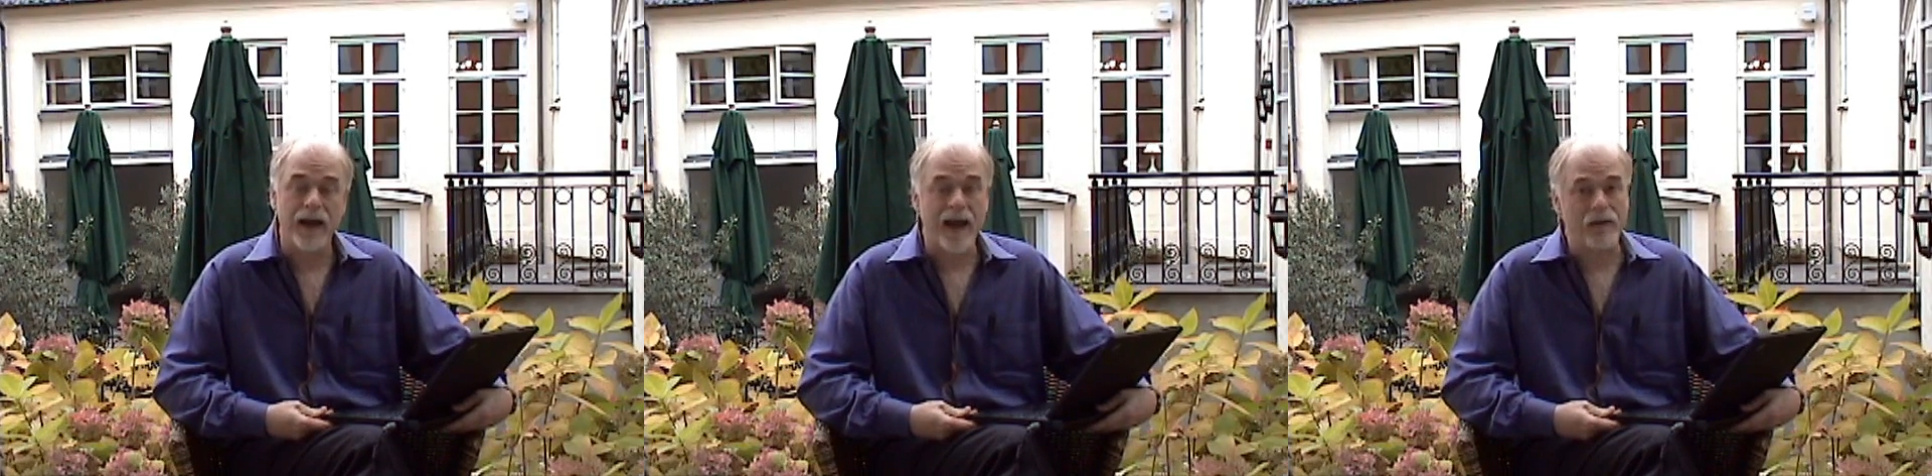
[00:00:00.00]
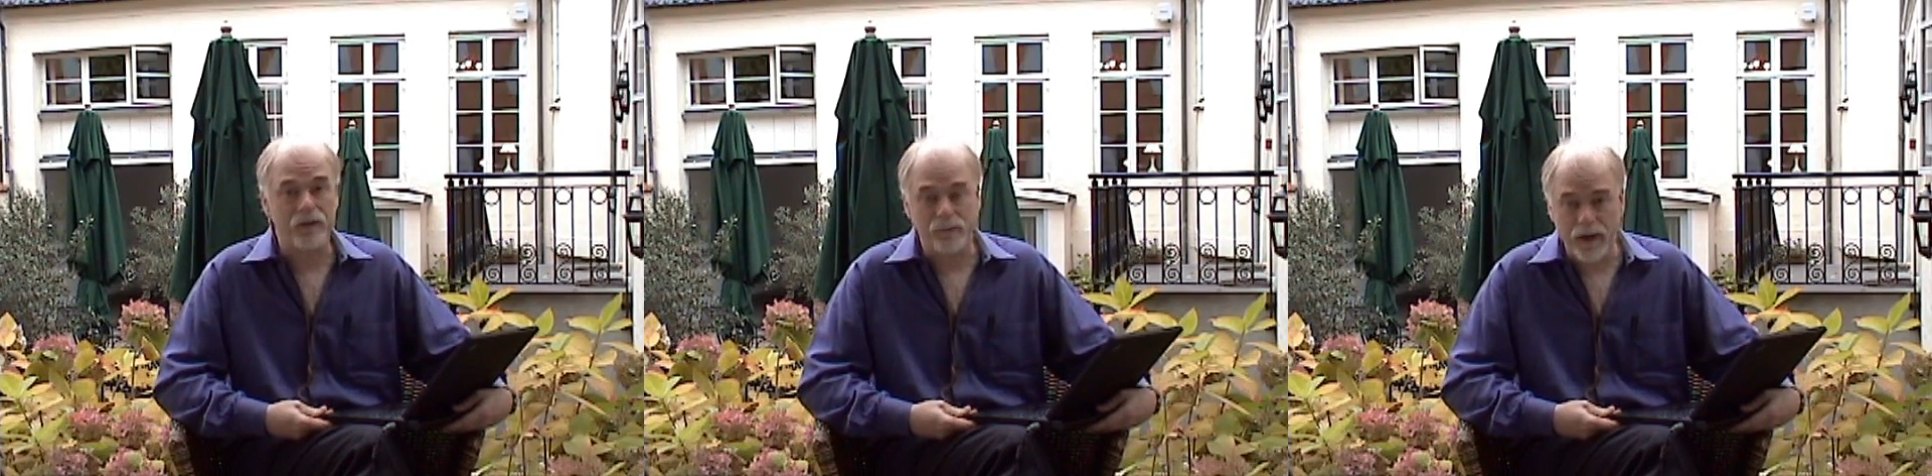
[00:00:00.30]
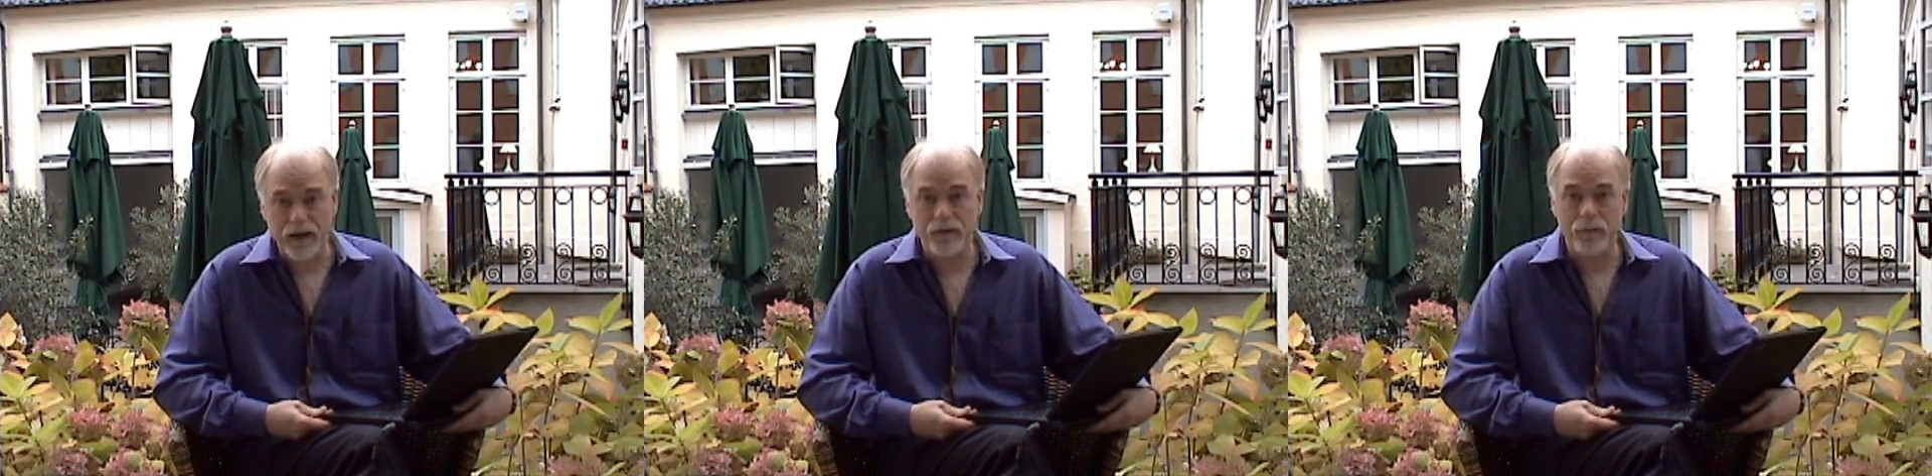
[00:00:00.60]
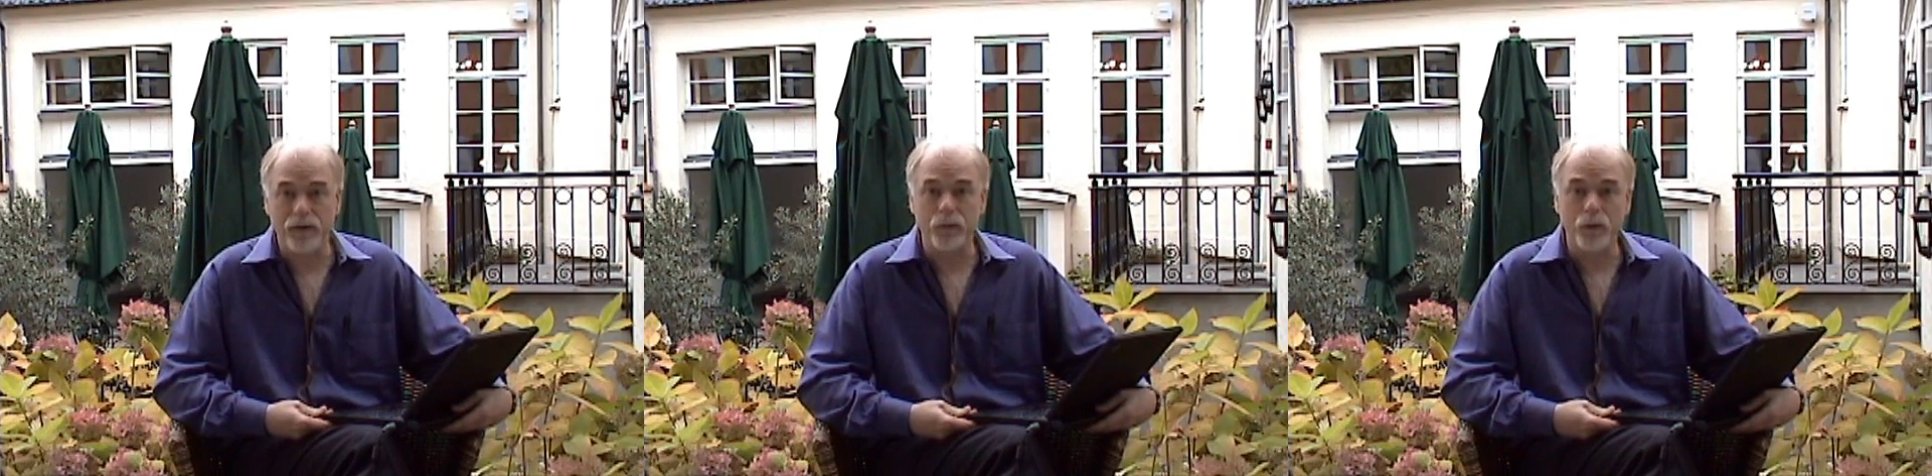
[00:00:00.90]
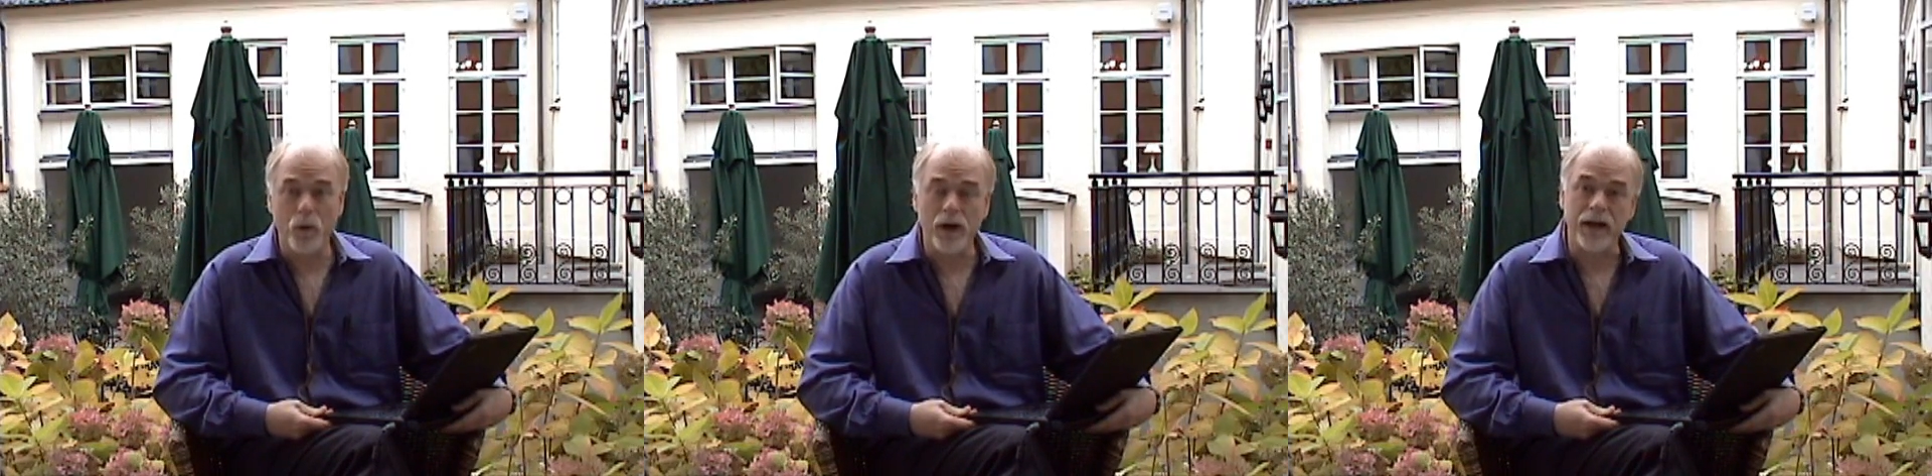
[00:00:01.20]
and have as many of them as we
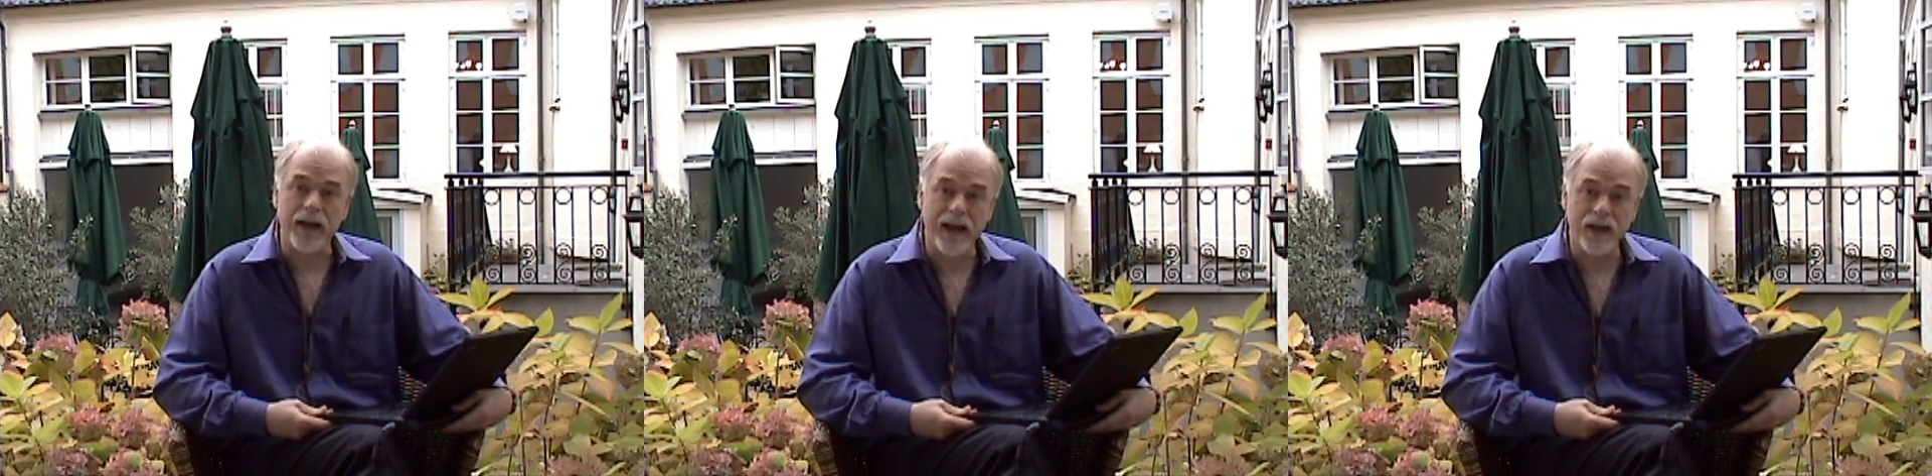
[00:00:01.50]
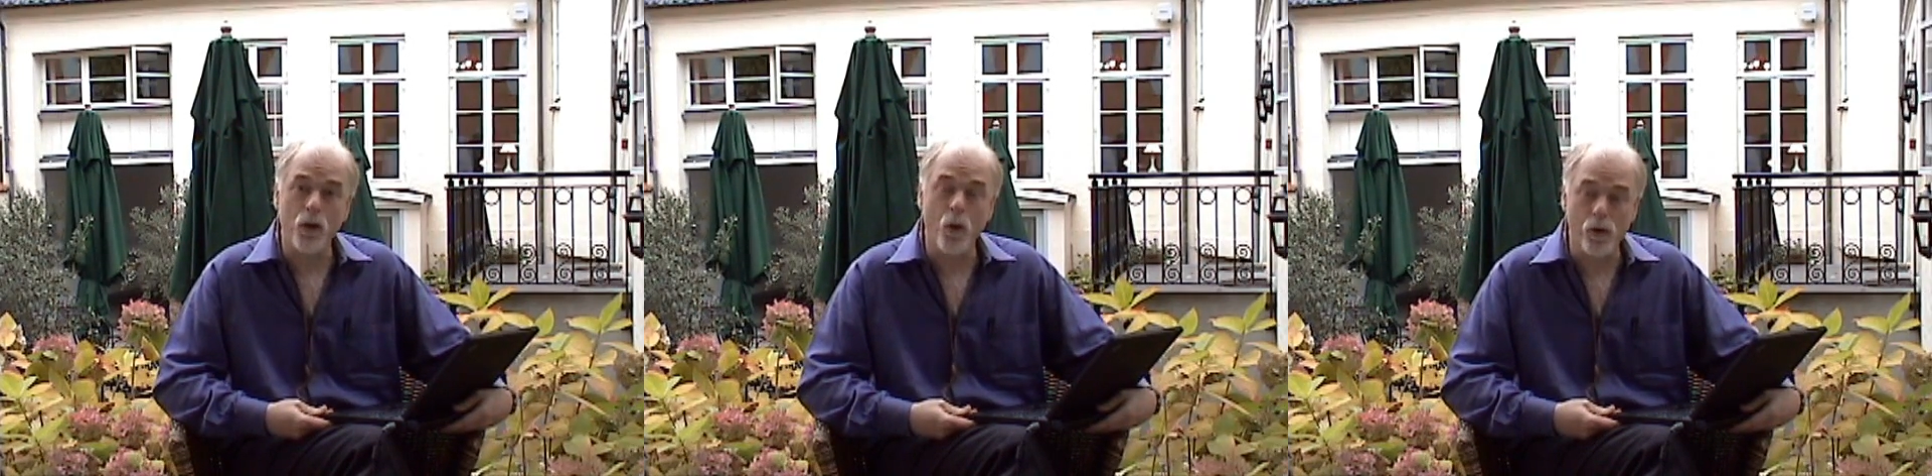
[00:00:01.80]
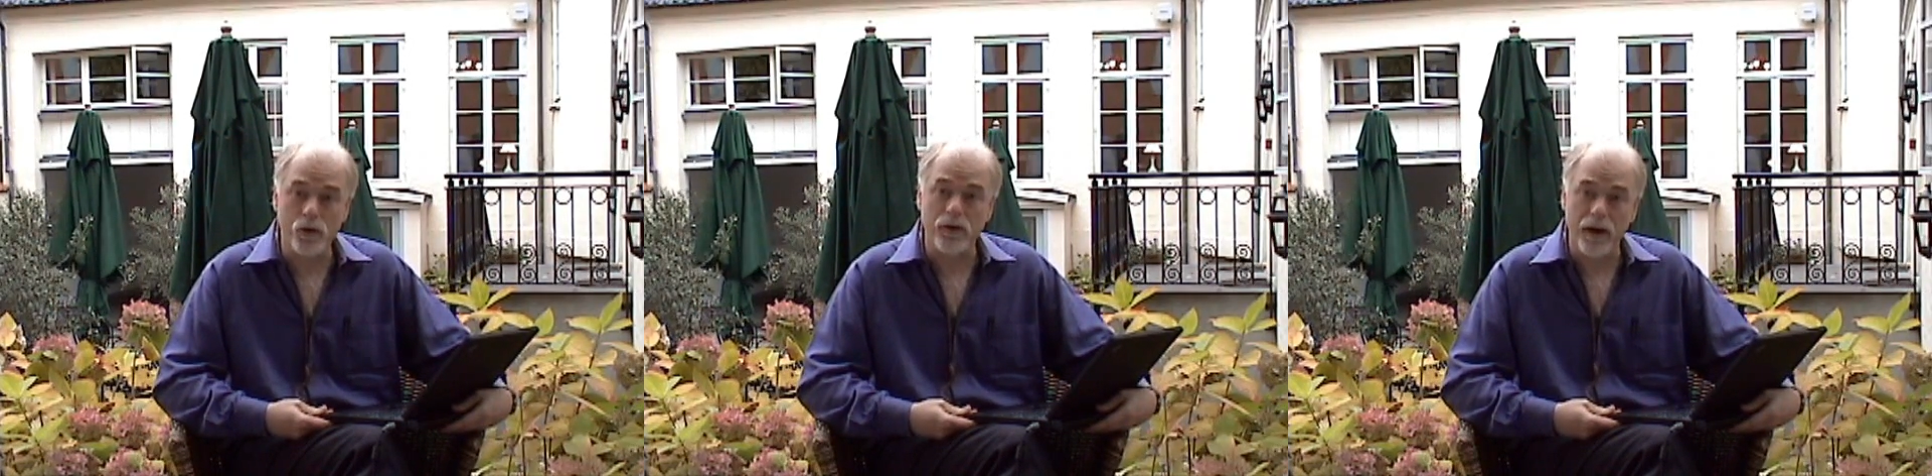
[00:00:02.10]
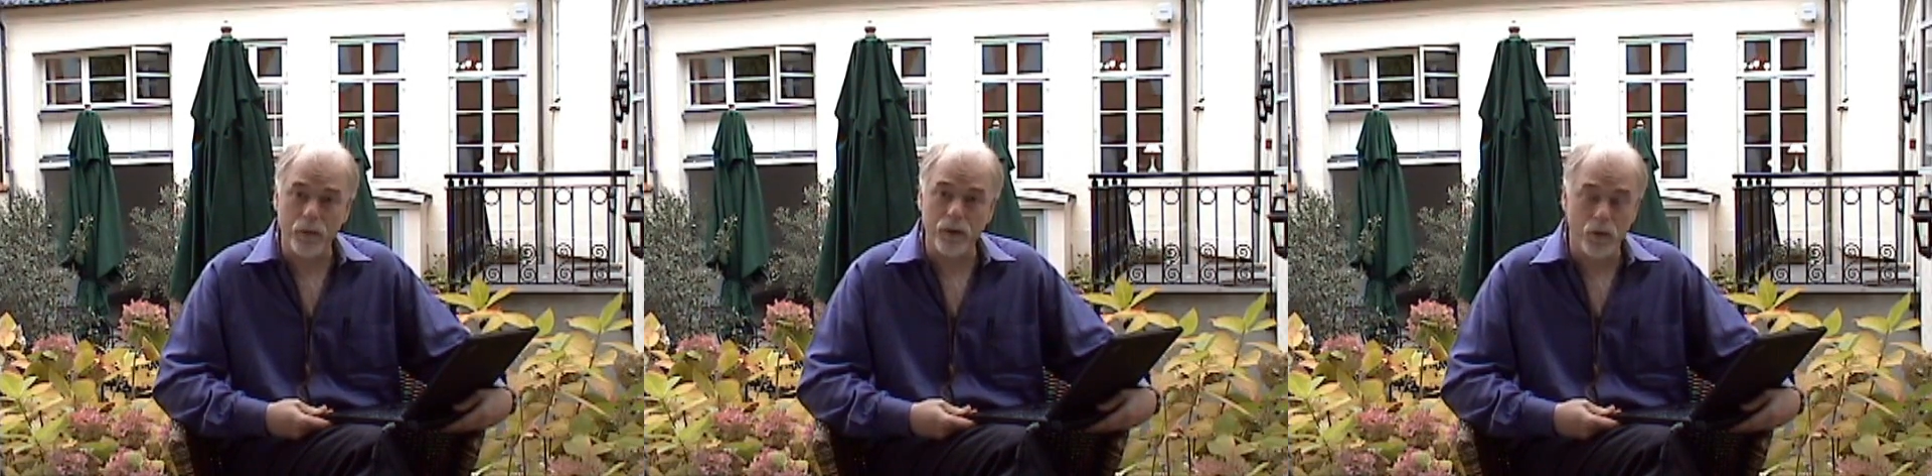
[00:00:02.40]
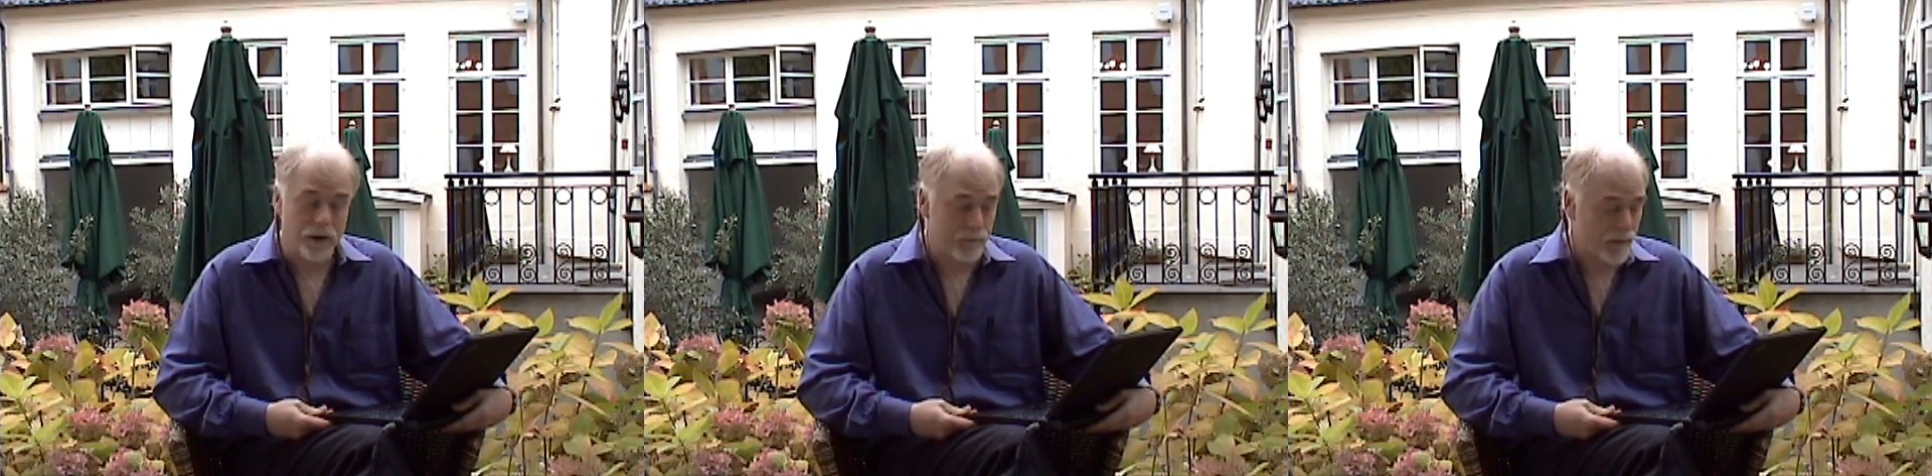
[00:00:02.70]
want in any order that we
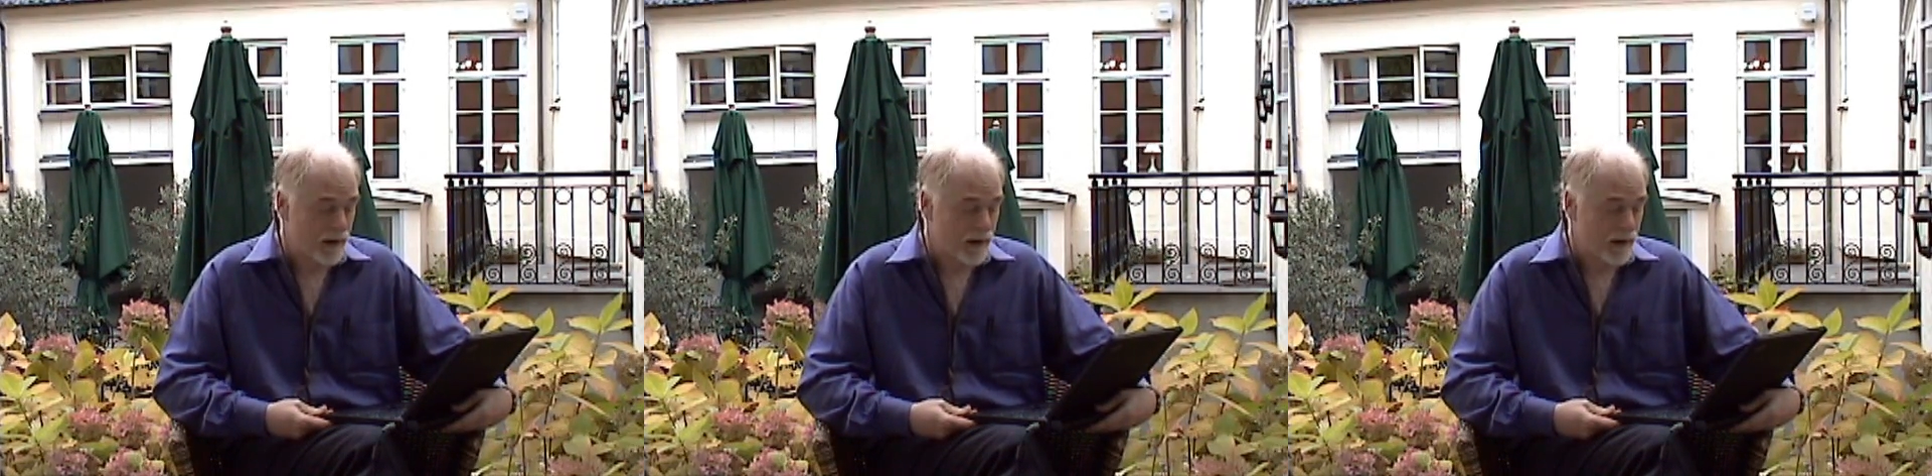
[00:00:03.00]
want.